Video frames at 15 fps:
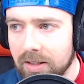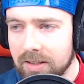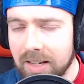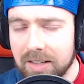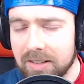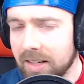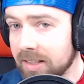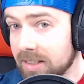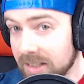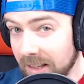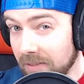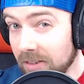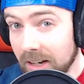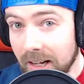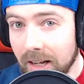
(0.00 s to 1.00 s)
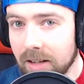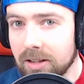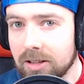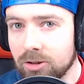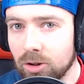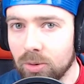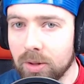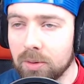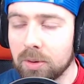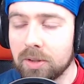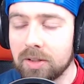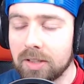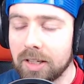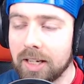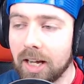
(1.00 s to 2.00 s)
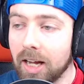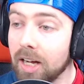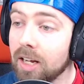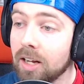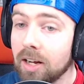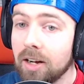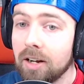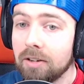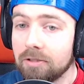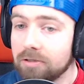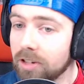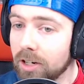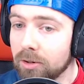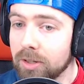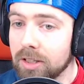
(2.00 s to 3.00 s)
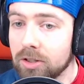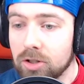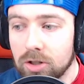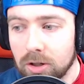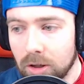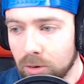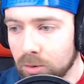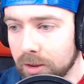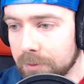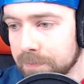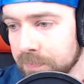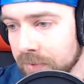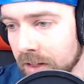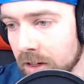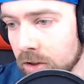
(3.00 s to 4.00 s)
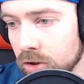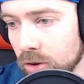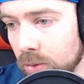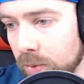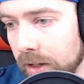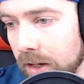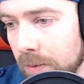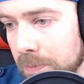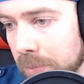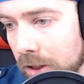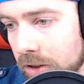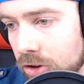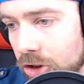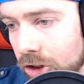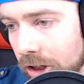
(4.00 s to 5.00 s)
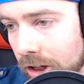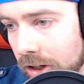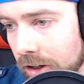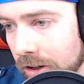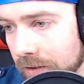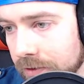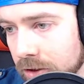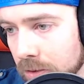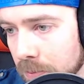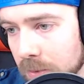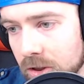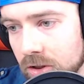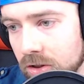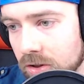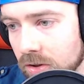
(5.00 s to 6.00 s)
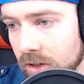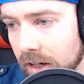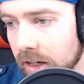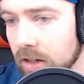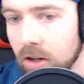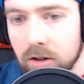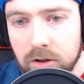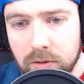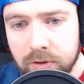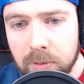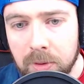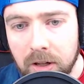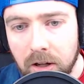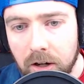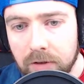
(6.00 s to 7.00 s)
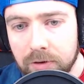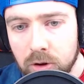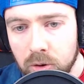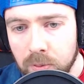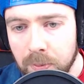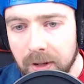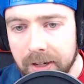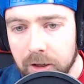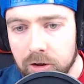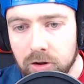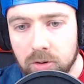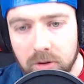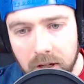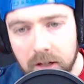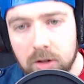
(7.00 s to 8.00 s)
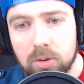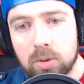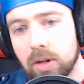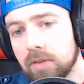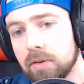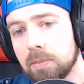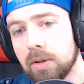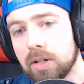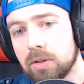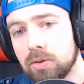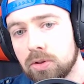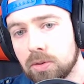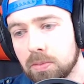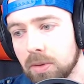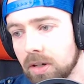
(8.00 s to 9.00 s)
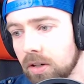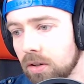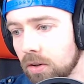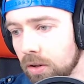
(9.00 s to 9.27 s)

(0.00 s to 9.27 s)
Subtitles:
He has like 70 health, so he will decay very slowly. So we had a bunch of submissions today, and also from a lot of new players. So thank you to everybody who submitted.